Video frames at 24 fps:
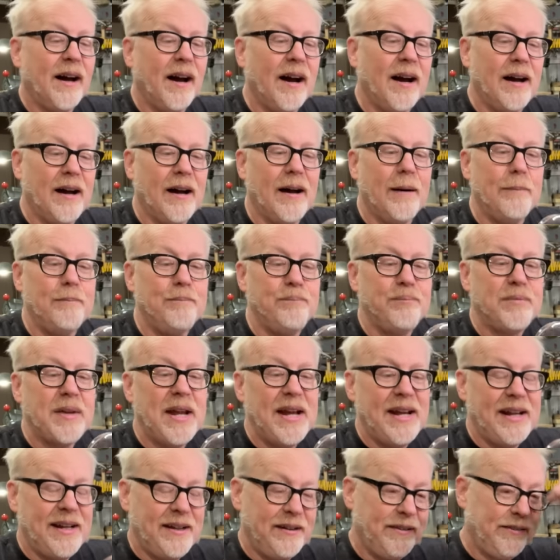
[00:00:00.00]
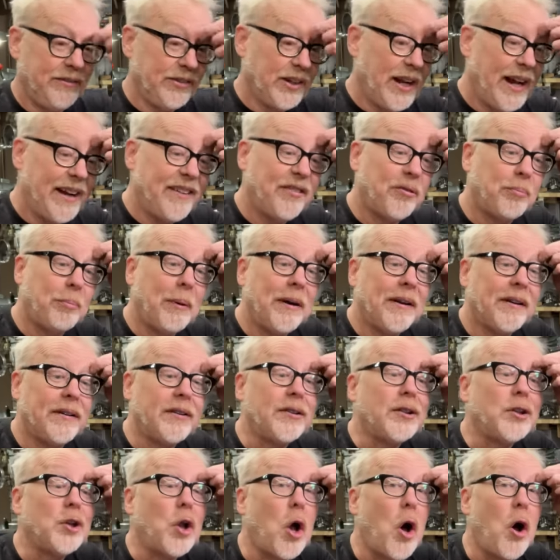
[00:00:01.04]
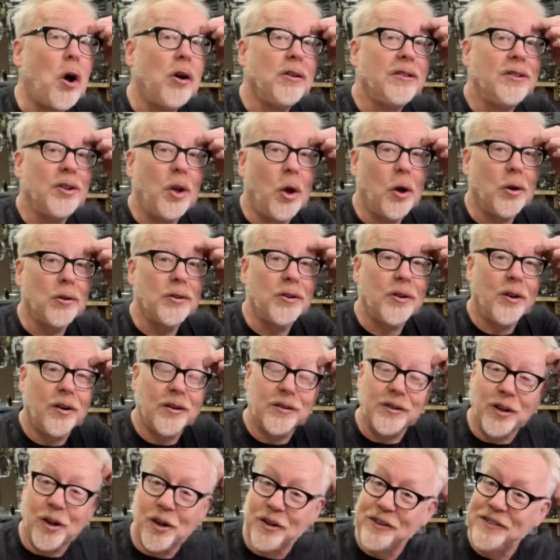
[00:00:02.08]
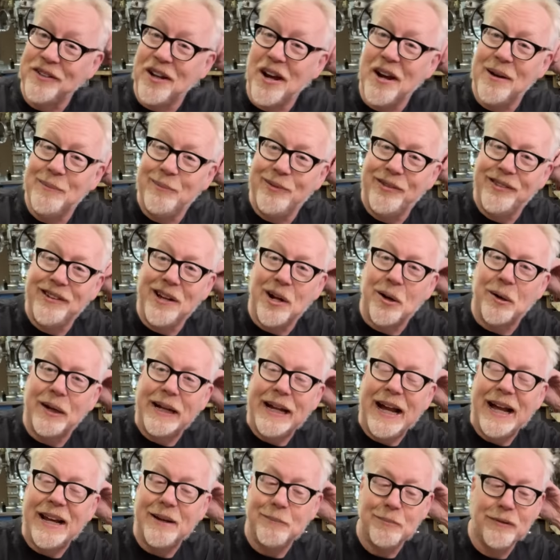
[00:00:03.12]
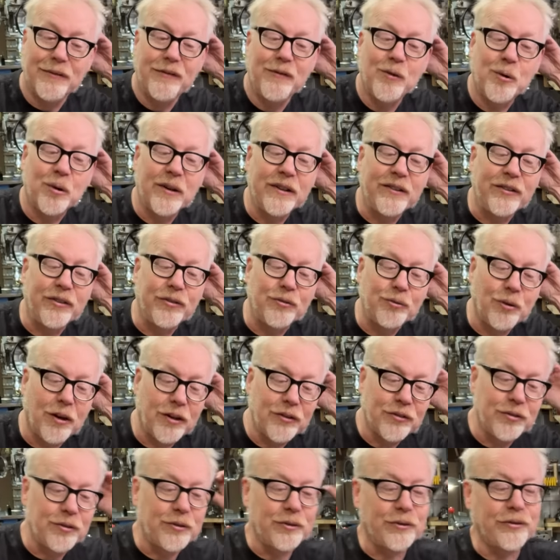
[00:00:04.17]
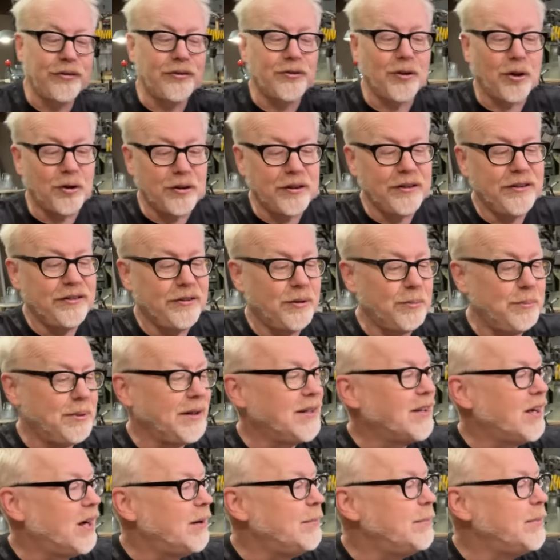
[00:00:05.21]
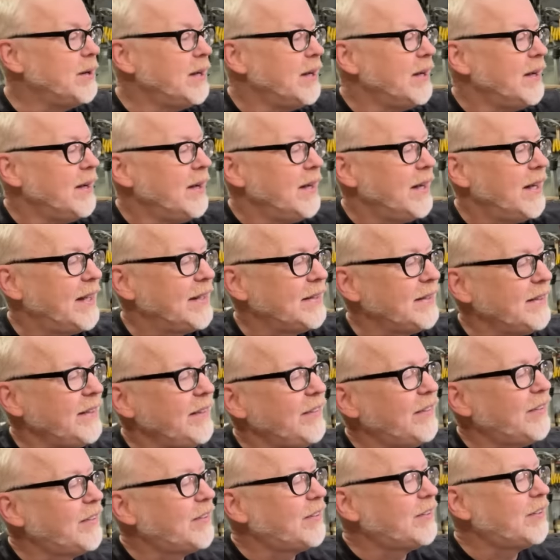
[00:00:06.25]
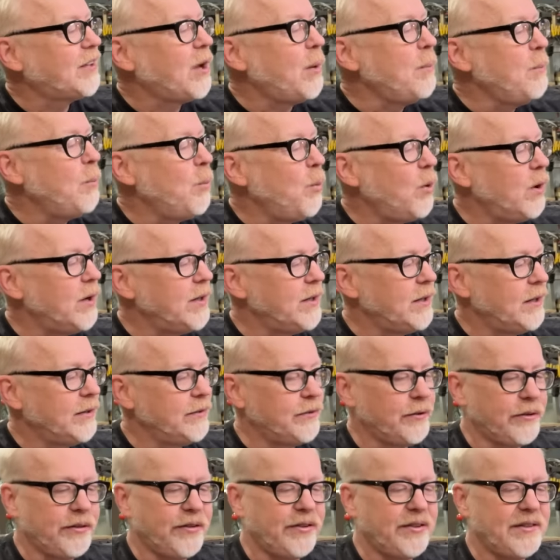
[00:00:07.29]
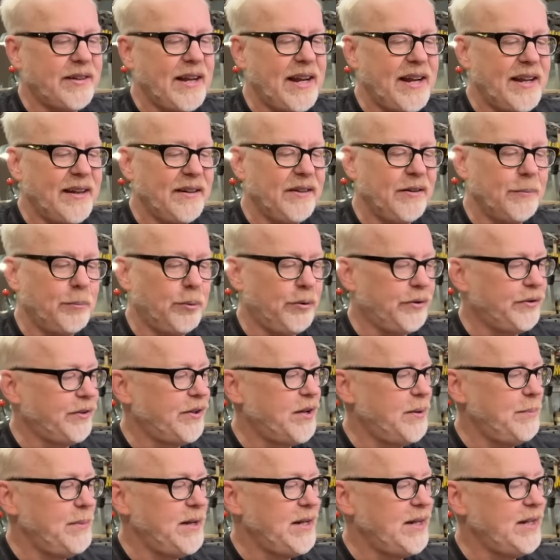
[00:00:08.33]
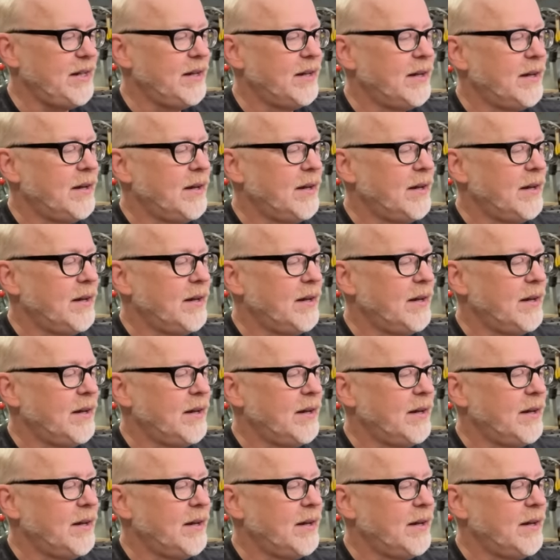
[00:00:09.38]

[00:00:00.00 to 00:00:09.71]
Um, and I spent a long, long, long, long time staring at it before its structure started to become at least somewhat understandable to me.